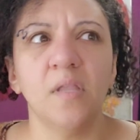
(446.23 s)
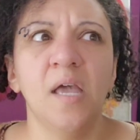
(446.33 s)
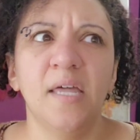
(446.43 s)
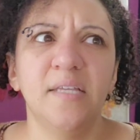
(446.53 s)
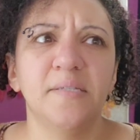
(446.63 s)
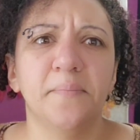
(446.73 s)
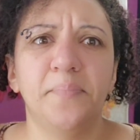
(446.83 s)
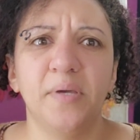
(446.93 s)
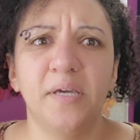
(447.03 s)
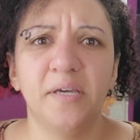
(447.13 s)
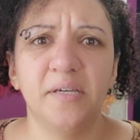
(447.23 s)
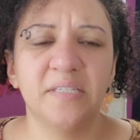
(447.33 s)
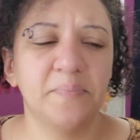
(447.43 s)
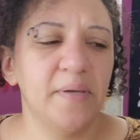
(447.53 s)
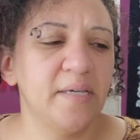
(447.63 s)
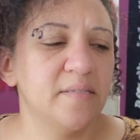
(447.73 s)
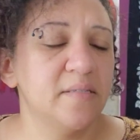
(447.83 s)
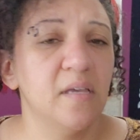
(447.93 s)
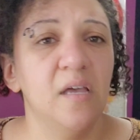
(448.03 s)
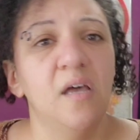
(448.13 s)
and it's a big space.
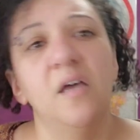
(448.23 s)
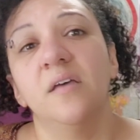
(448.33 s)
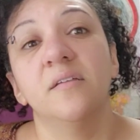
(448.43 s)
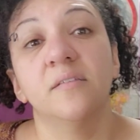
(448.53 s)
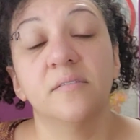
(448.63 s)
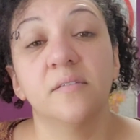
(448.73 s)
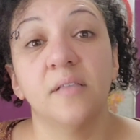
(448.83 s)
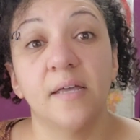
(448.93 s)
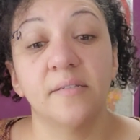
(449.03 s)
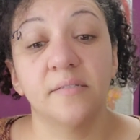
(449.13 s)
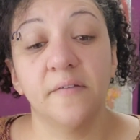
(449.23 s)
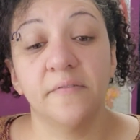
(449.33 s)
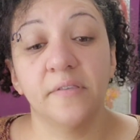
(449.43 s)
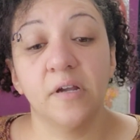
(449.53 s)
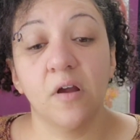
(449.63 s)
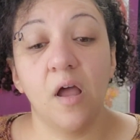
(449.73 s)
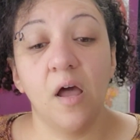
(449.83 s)
It's a lot of stuff in there.